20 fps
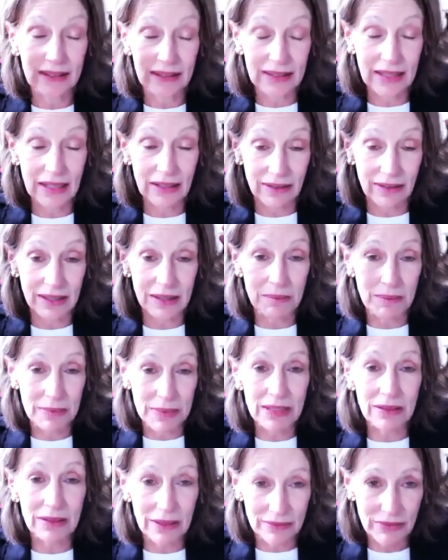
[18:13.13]
They're in the
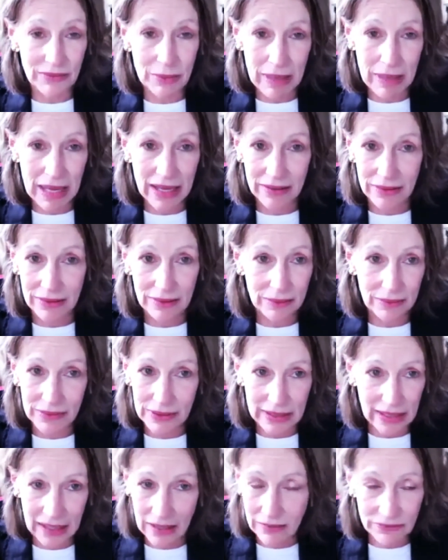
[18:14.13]
middle of a battle.
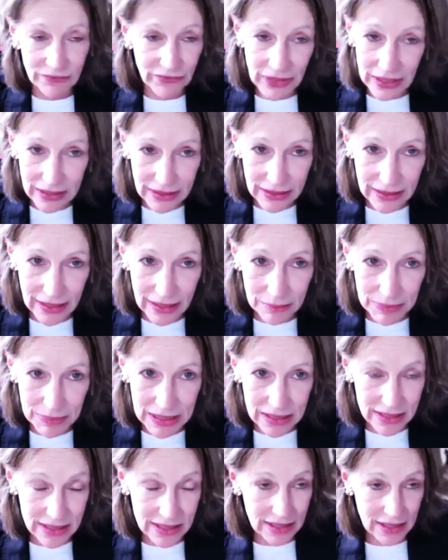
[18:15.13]
They aren't fighting yet
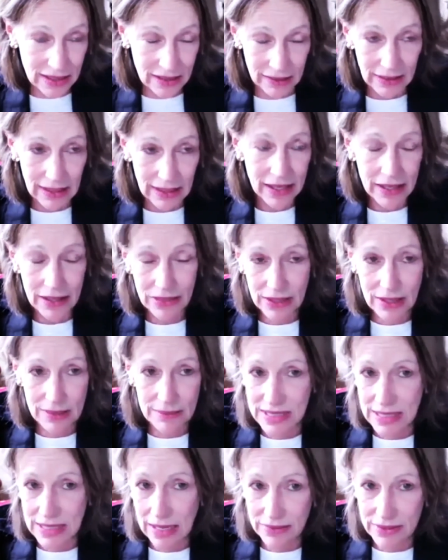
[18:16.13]
because Goliath
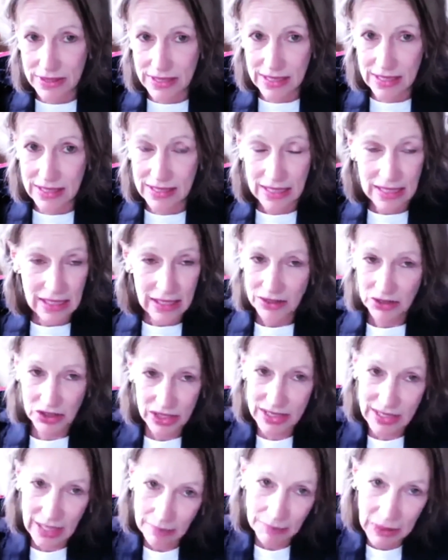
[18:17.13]
comes out and says,
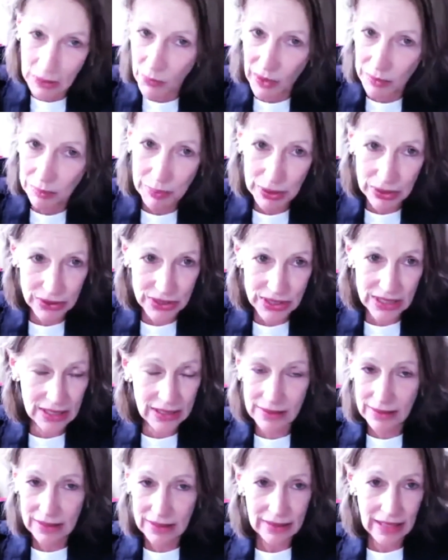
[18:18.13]
Just send me one
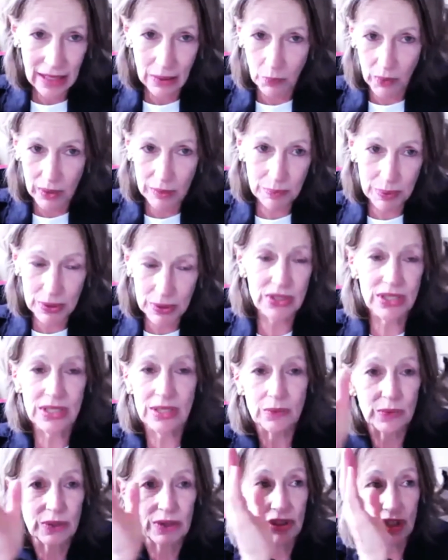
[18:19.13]
person. That one
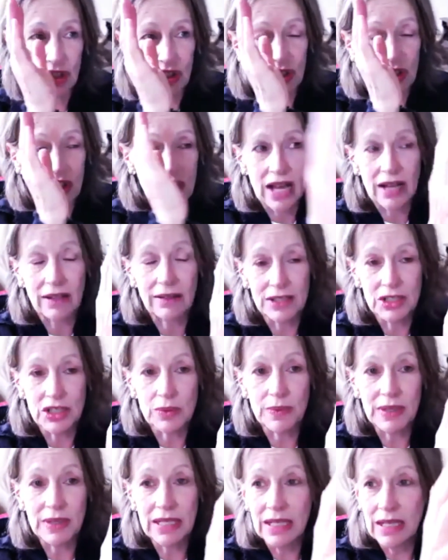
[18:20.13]
person will challenge
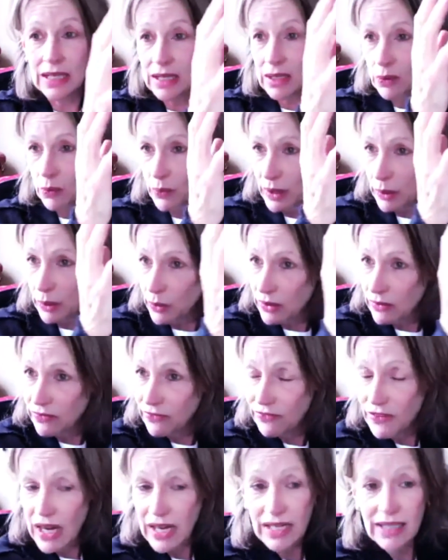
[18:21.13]
me. We will
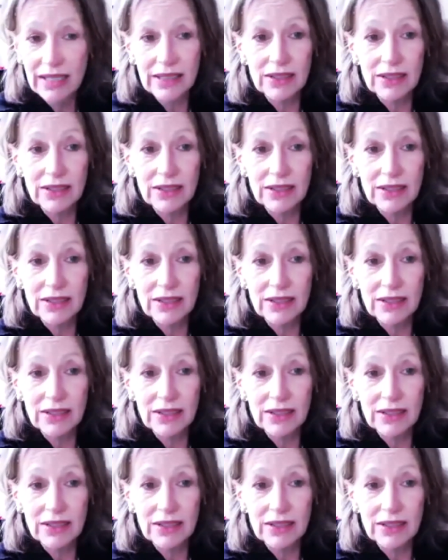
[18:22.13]
fight.